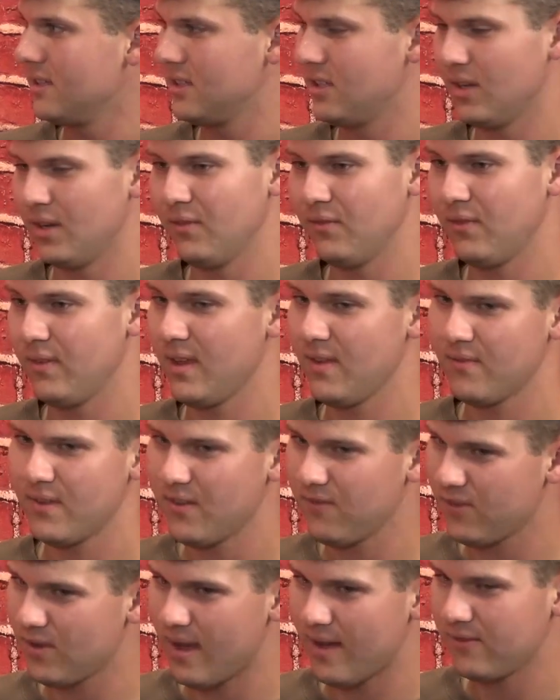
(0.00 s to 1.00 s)
So even
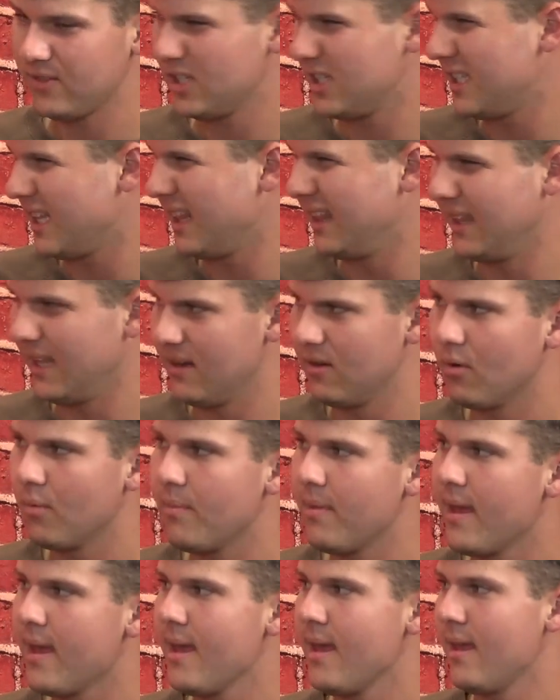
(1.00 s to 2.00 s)
if you have just a little
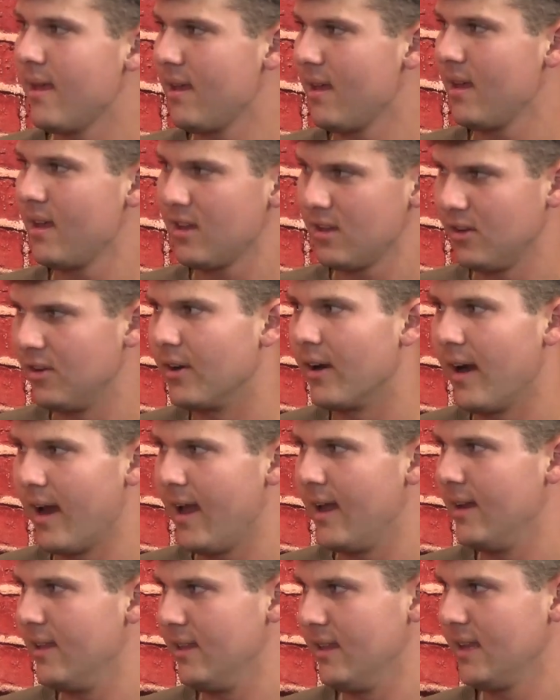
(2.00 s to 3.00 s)
bit, you're
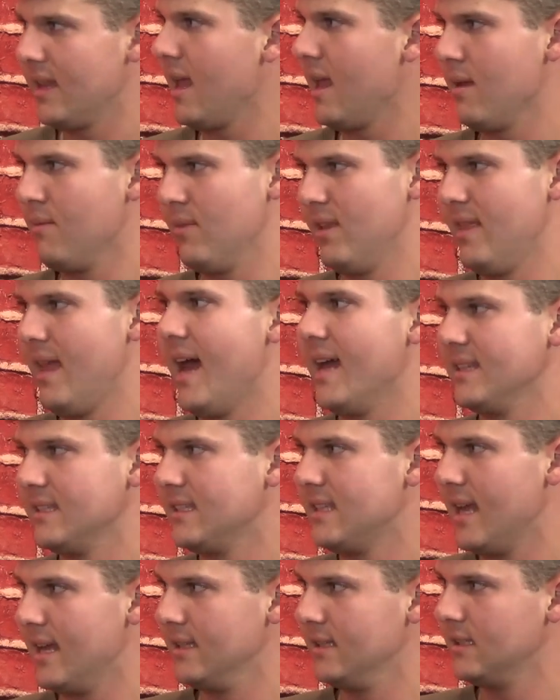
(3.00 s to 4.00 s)
ahead of the game in that
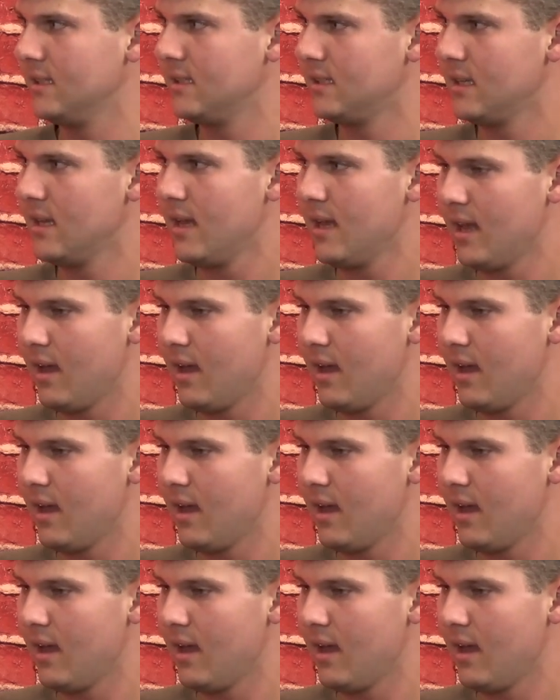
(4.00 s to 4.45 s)
sense.